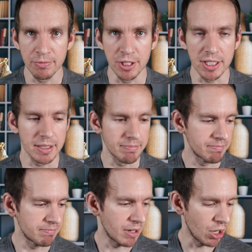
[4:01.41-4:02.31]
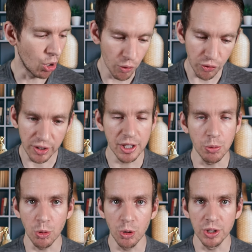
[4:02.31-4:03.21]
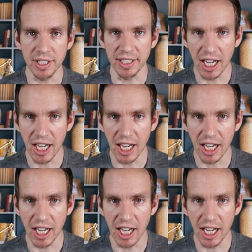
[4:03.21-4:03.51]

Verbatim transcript: just hopefully the world can